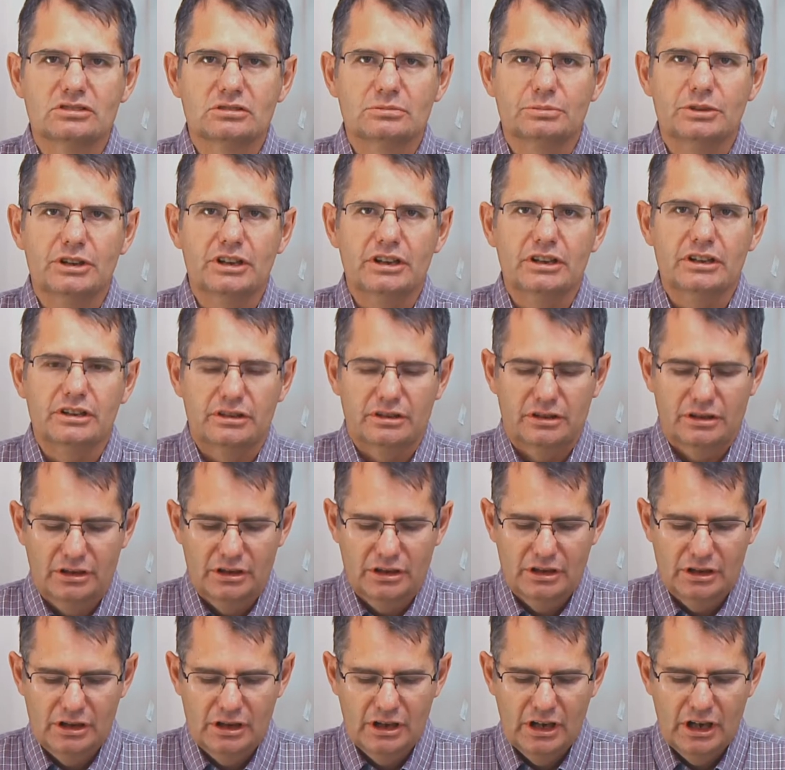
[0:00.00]
to be.
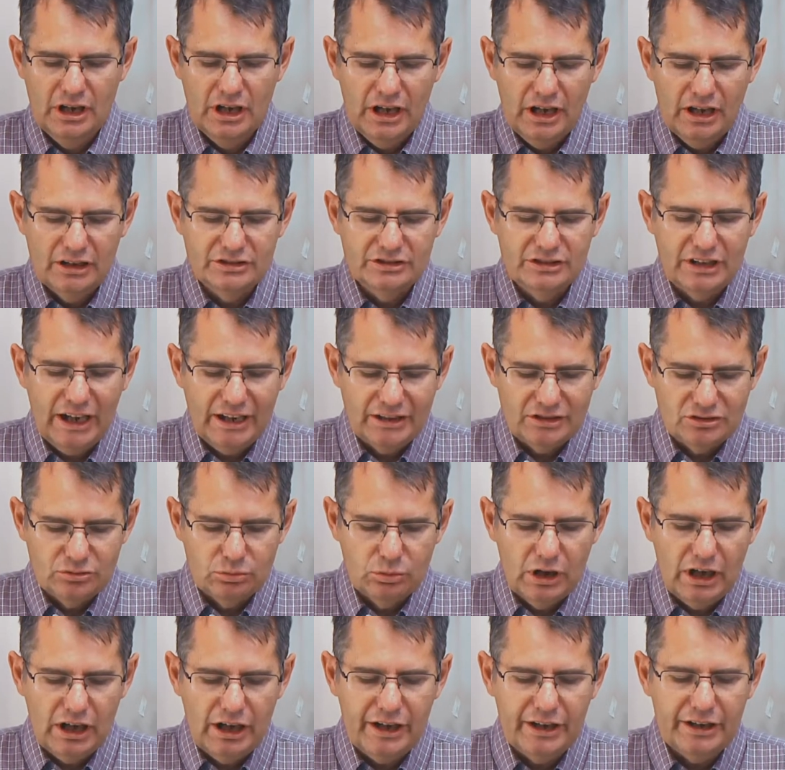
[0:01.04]
And that's
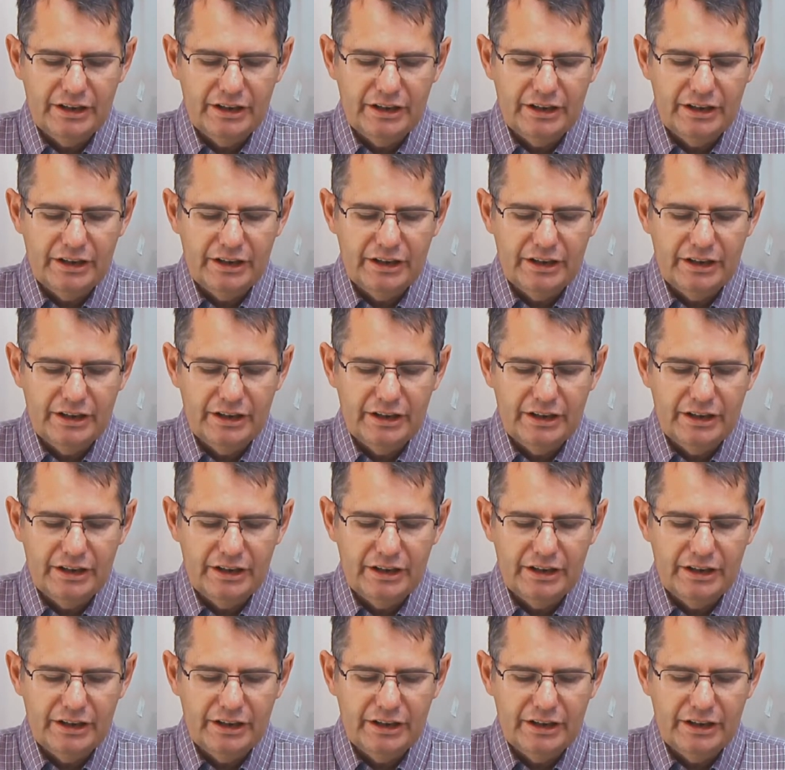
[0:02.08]
why